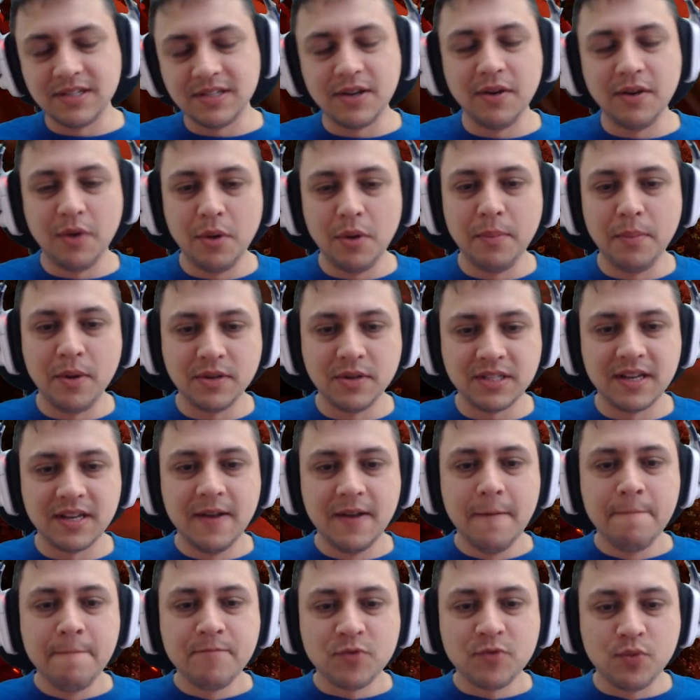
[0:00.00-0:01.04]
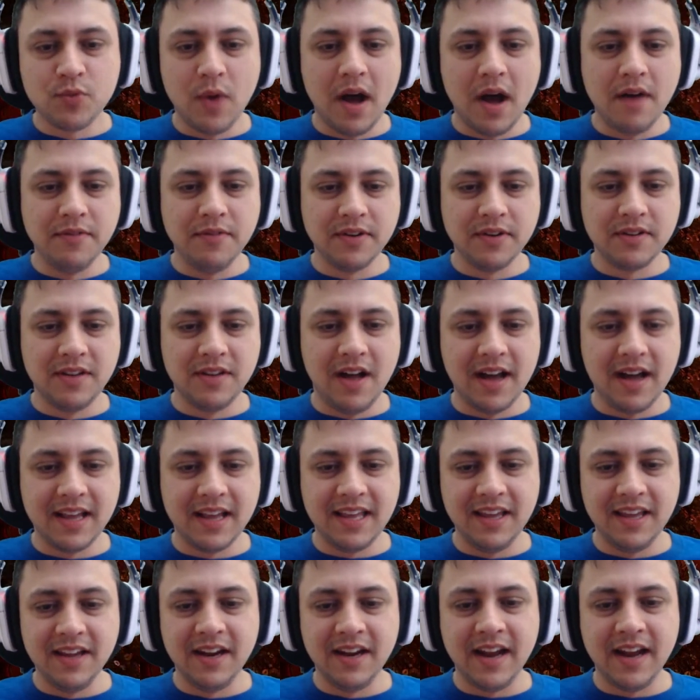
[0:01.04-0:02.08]
so almost 12 o'clock
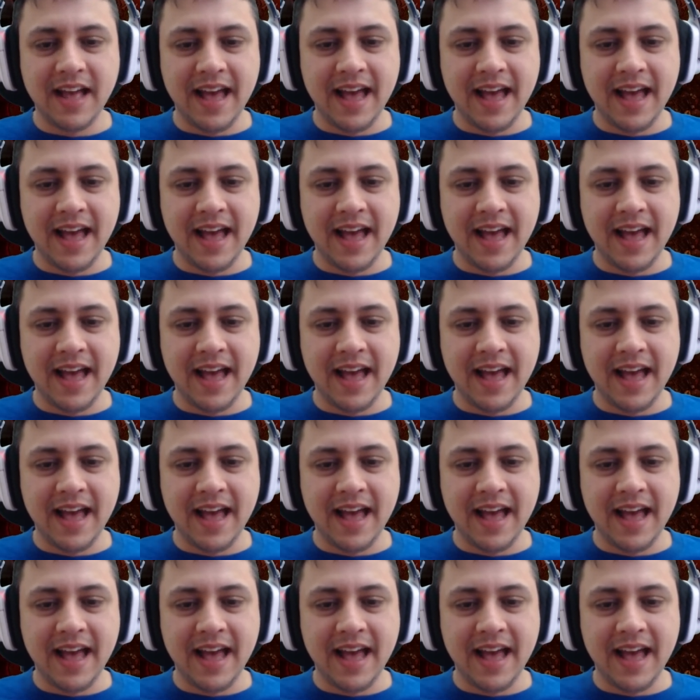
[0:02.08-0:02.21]
here,